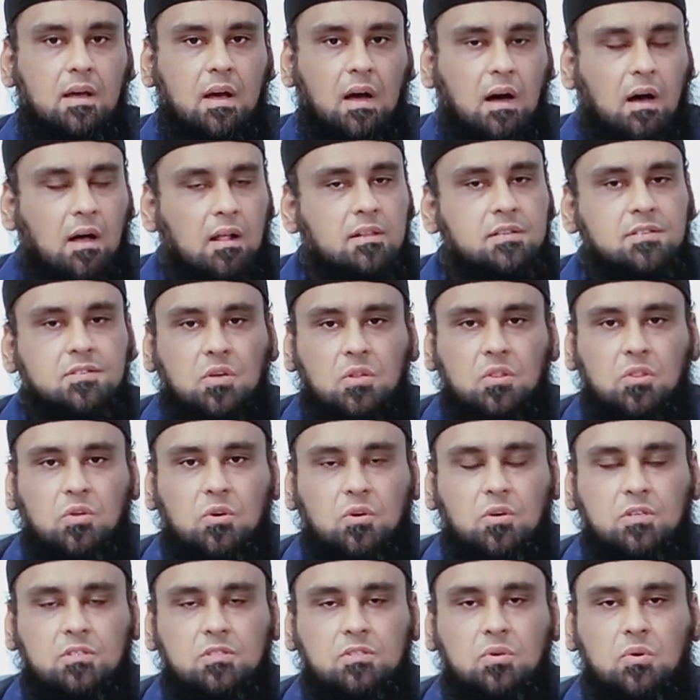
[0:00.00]
also
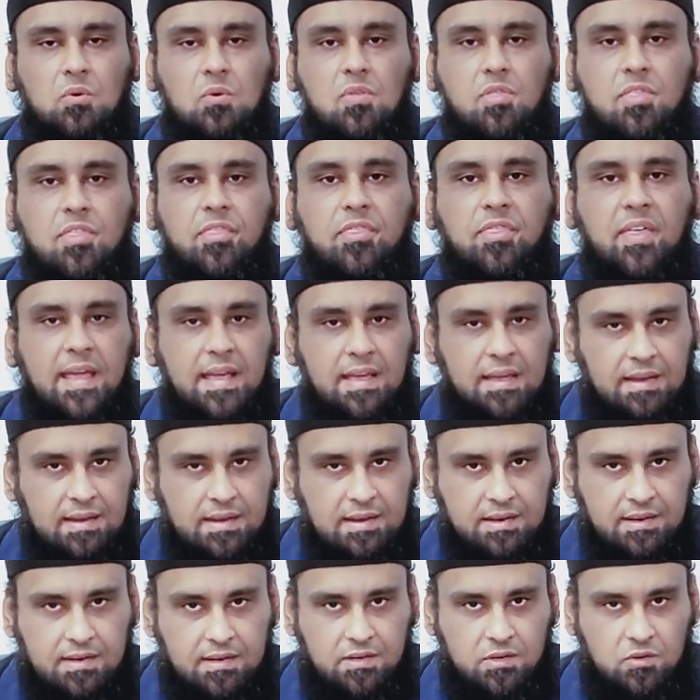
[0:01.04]
those who
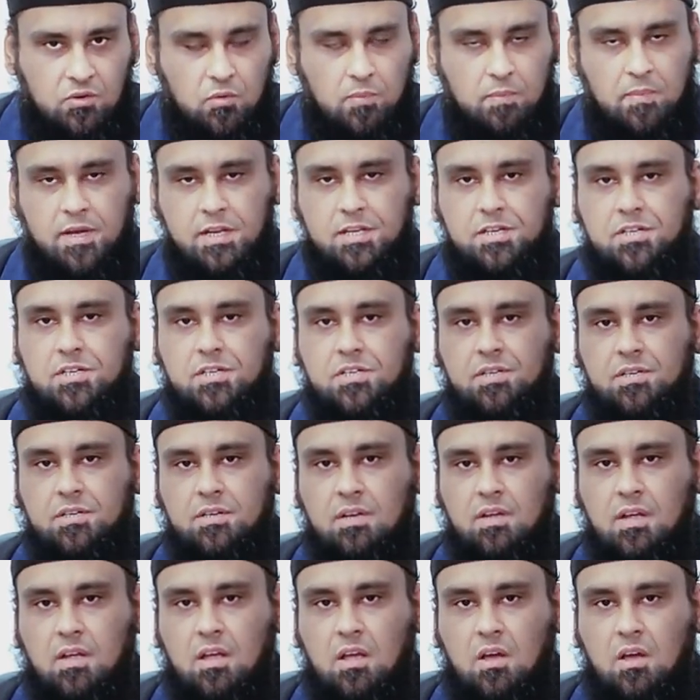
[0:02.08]
think too much.